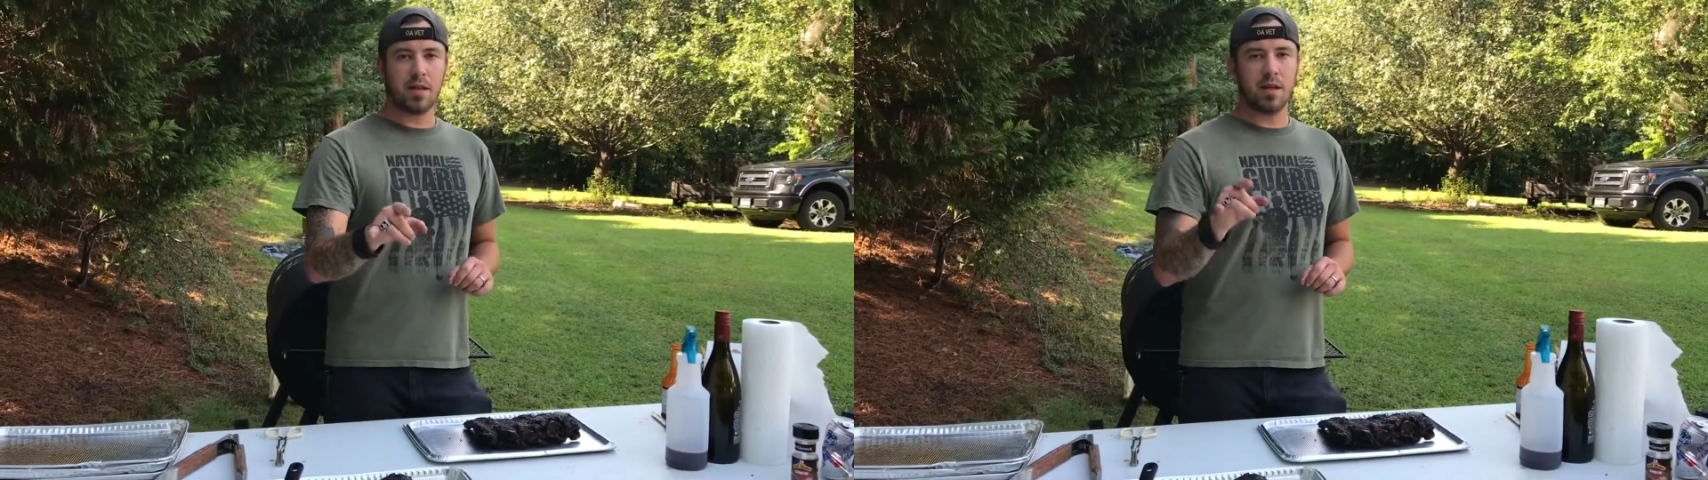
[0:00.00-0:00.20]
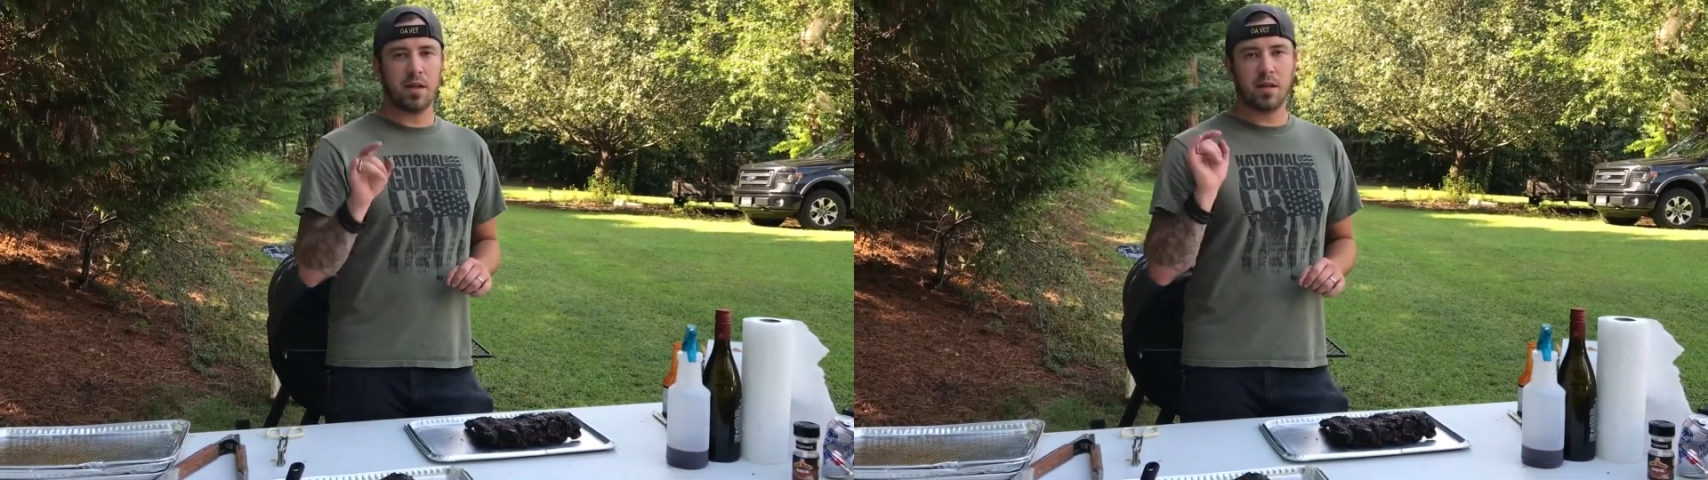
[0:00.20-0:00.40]

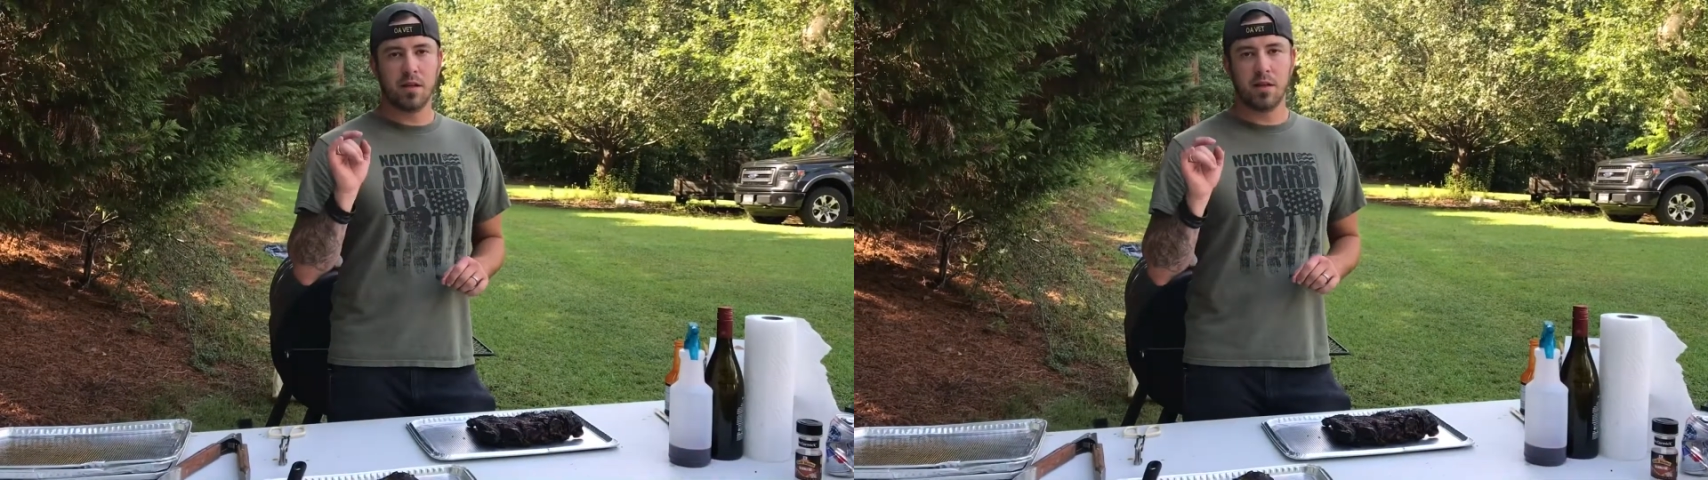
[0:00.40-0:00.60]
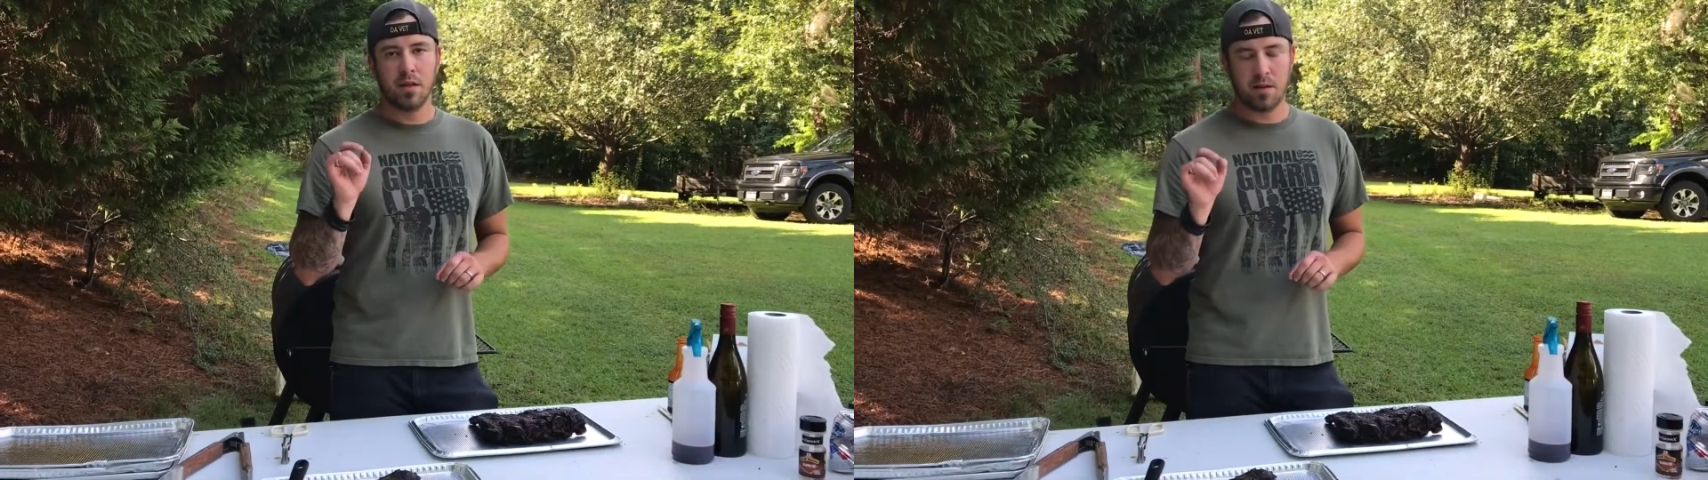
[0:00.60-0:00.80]
the
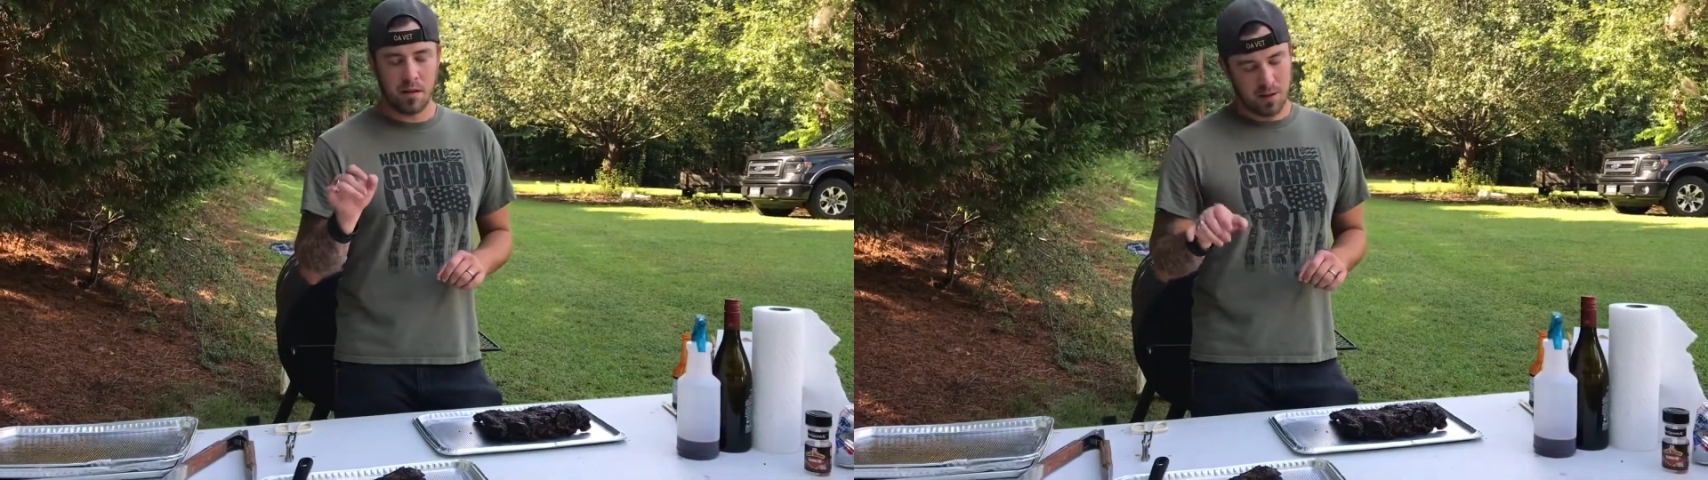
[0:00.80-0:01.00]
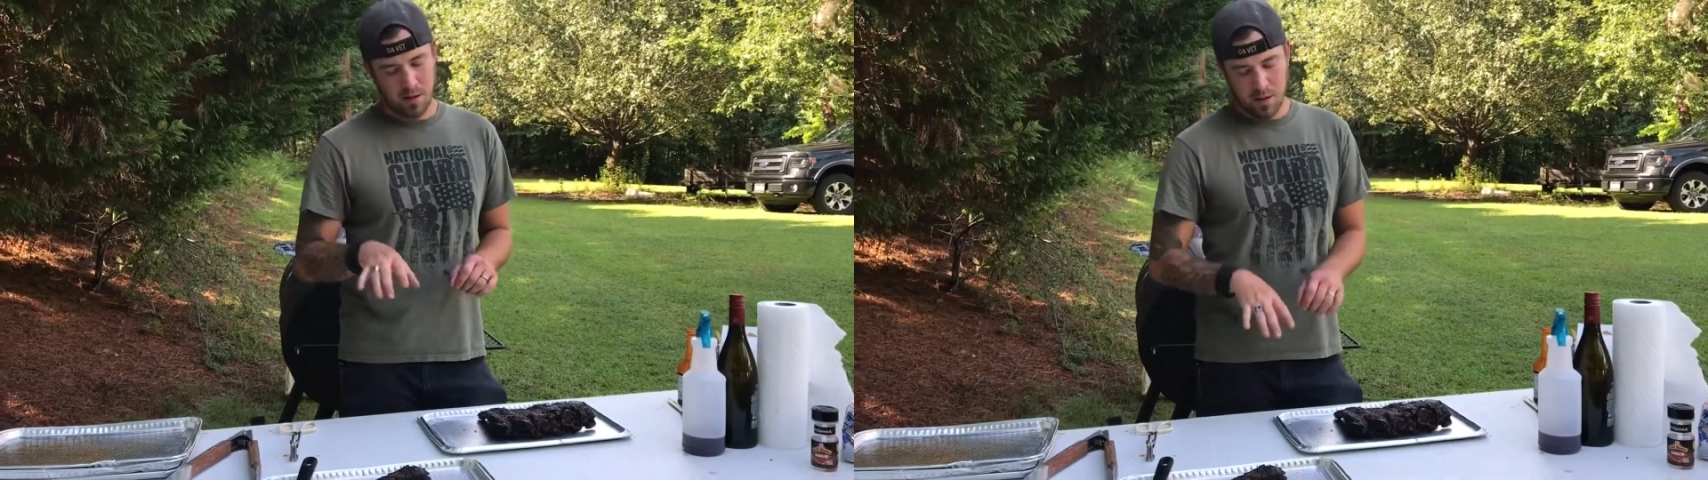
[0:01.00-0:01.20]

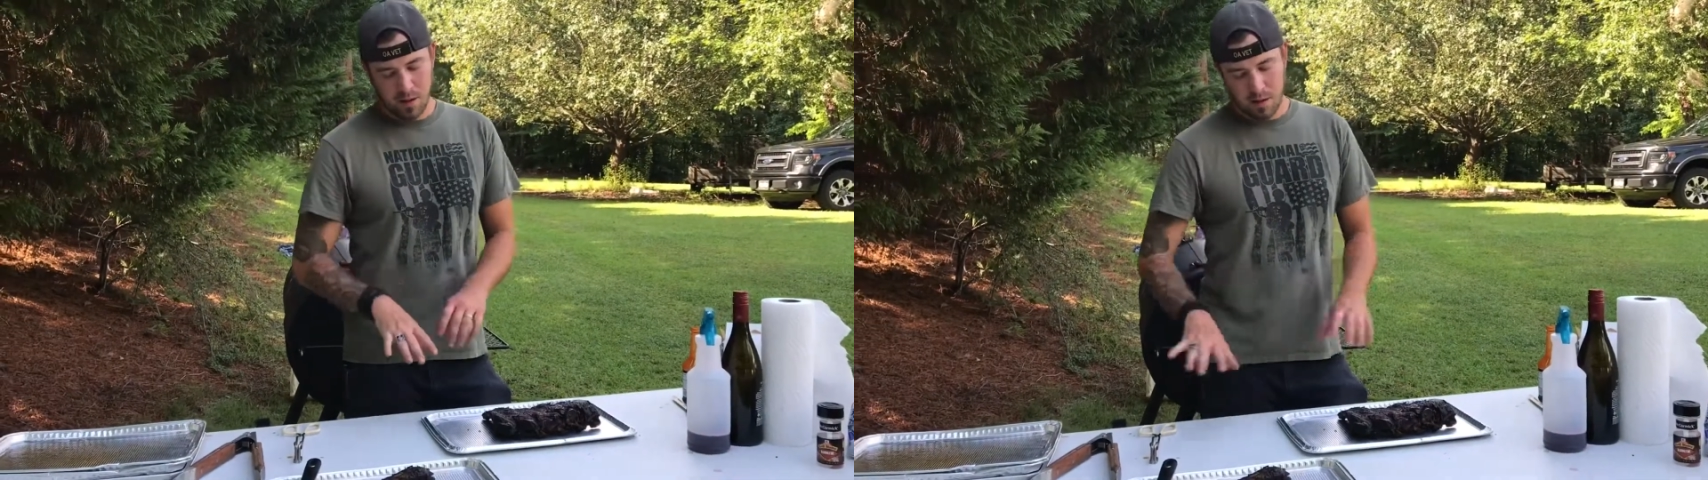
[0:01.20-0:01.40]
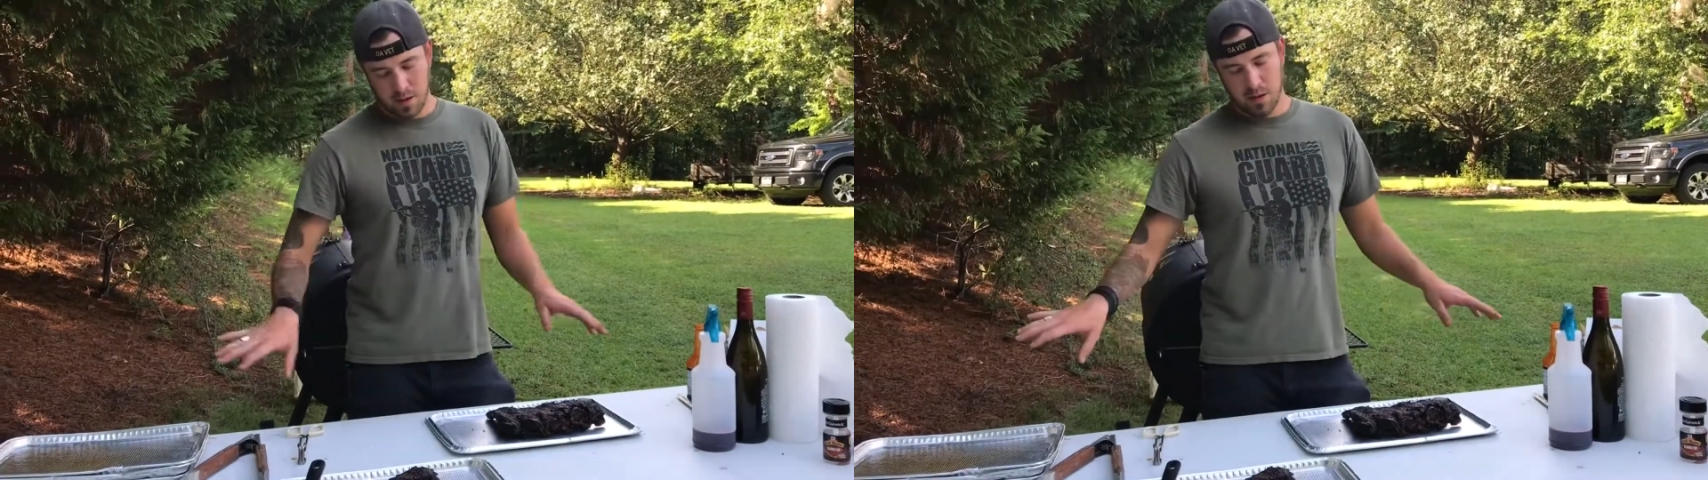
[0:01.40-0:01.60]

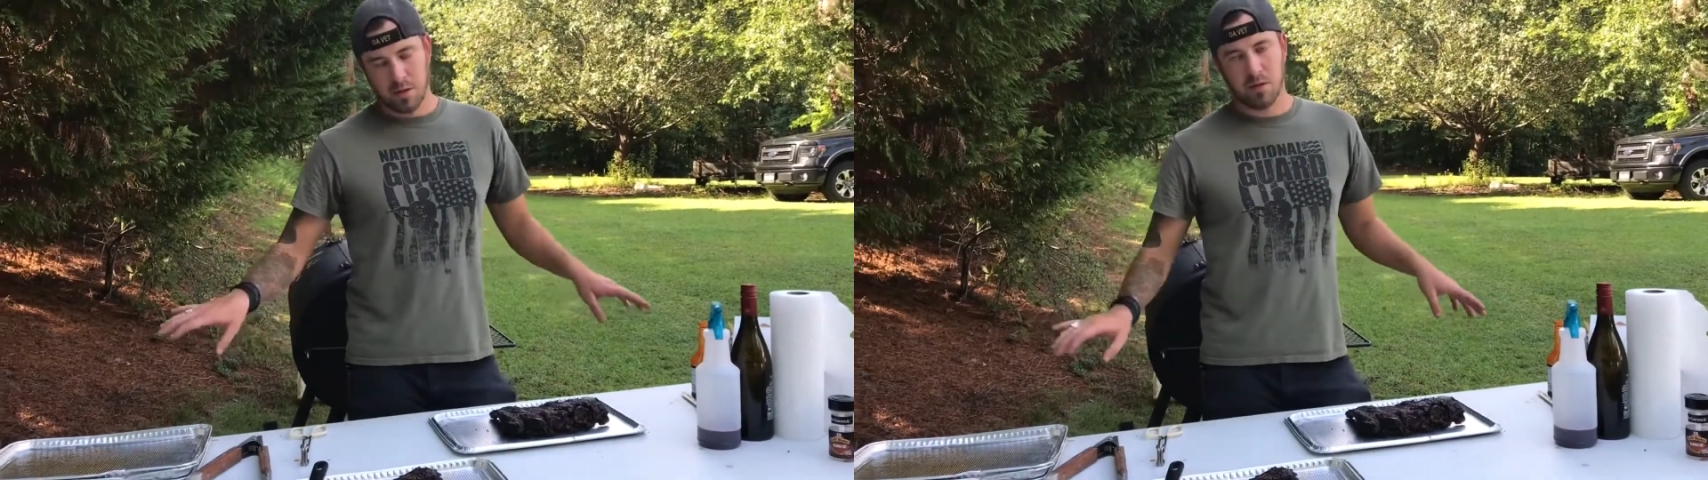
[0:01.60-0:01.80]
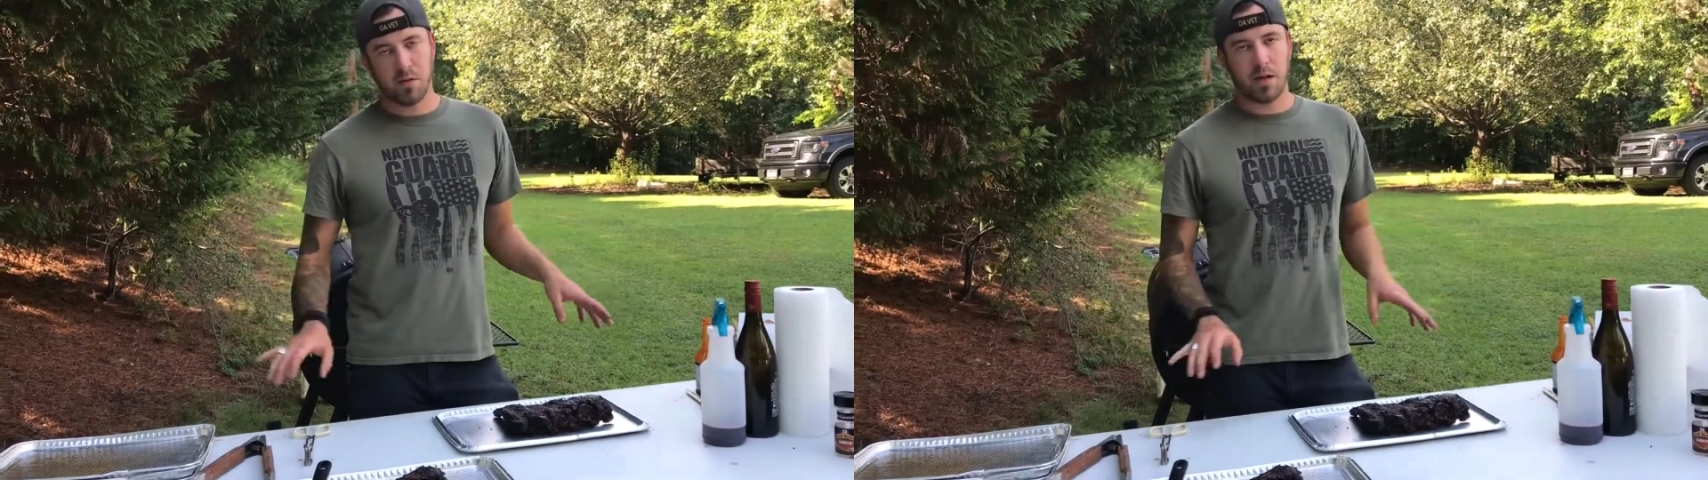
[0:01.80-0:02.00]
3